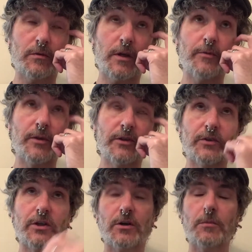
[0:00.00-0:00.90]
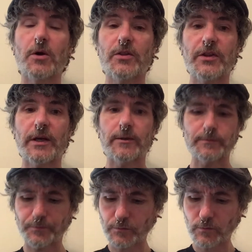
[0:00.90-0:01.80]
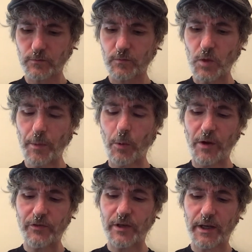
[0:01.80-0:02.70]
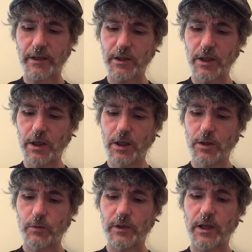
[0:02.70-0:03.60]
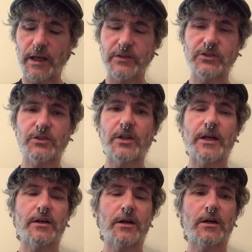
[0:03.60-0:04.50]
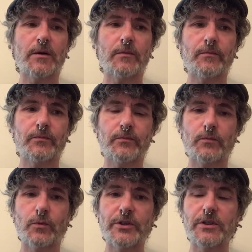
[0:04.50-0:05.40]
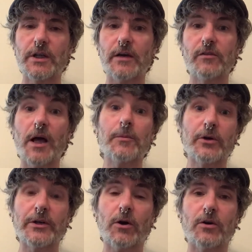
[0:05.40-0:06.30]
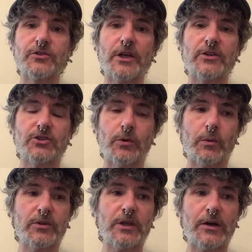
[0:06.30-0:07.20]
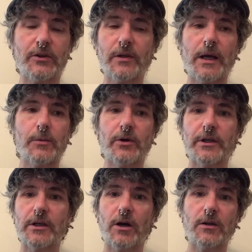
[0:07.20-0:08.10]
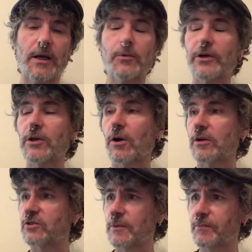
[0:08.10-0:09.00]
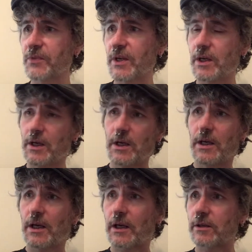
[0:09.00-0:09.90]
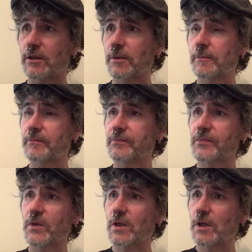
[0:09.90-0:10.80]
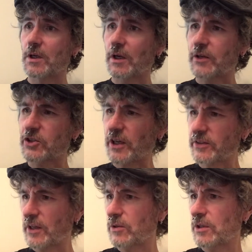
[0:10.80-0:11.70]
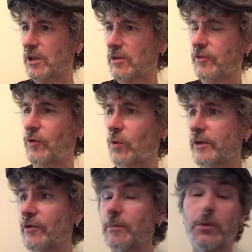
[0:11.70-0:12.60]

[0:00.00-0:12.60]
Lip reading: have been living here a month now, my wife and I realized that we didn't have library cards yet. So we went down to the library and got our library cards. And I checked out 4 different